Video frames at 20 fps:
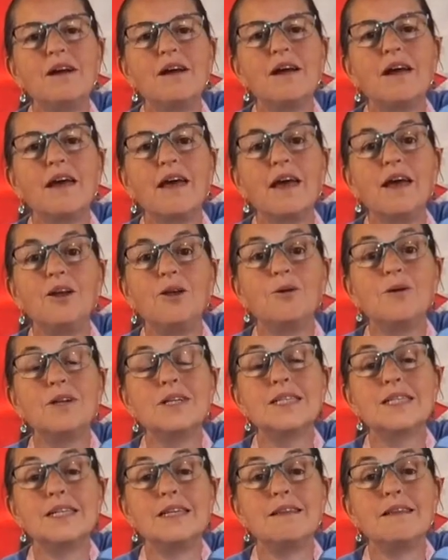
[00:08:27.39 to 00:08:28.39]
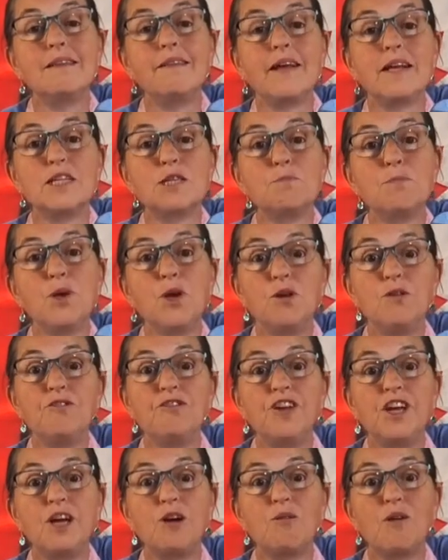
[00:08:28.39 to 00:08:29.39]
And you can see that that's beautifully
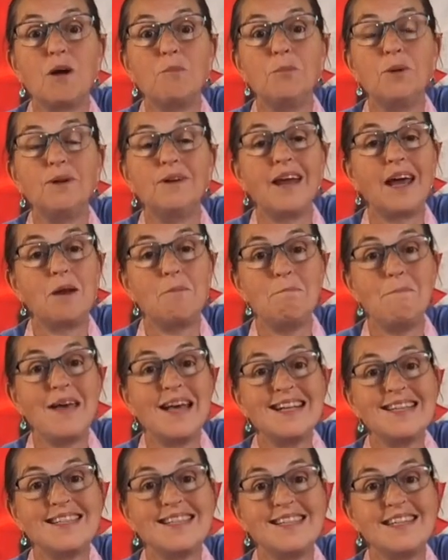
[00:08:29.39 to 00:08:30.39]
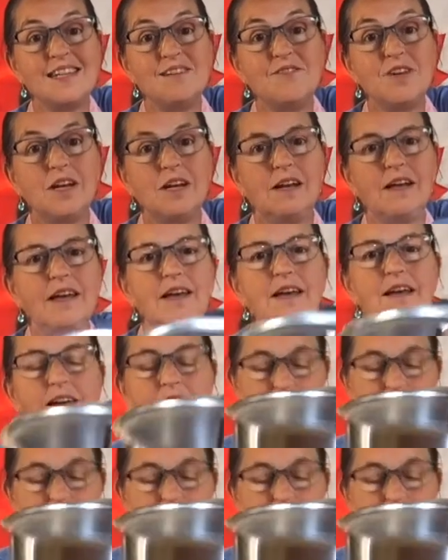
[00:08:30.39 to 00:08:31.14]
crumbled and mixed evenly.